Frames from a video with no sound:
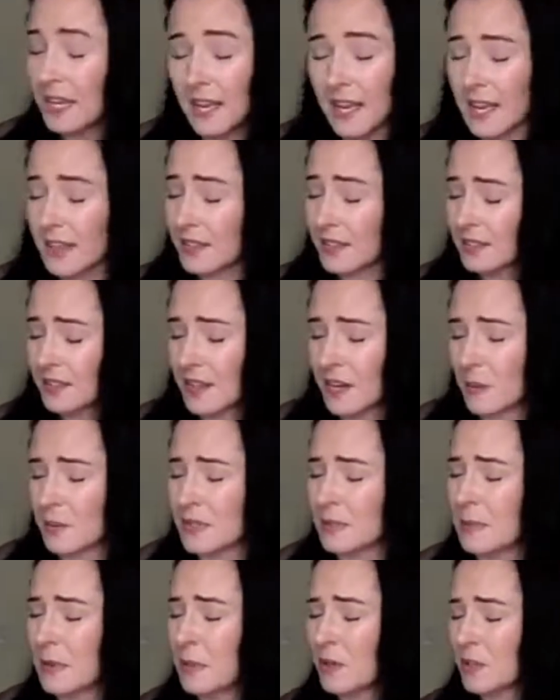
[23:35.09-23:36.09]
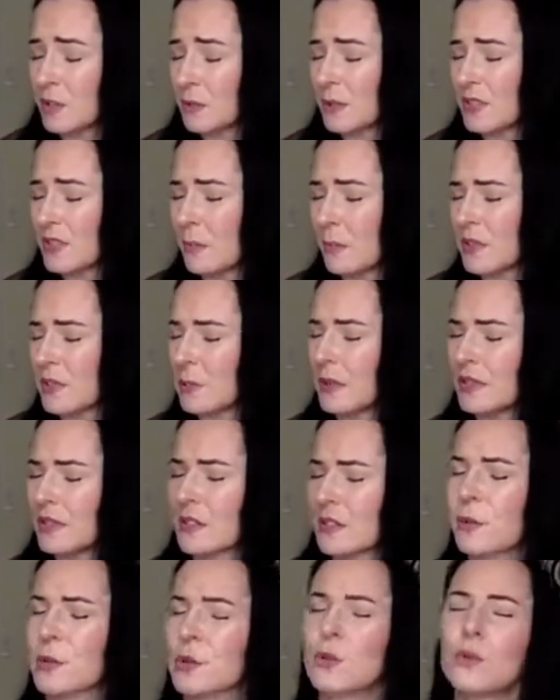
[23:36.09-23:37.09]
again, this can always be multiple someones, but
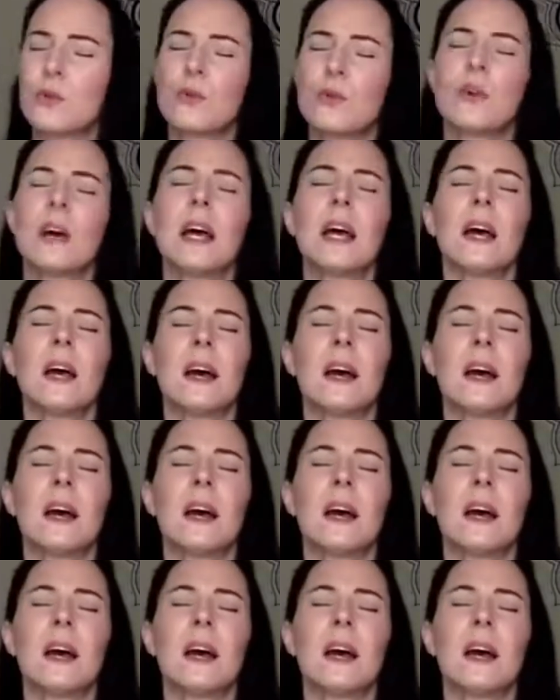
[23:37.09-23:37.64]
someone who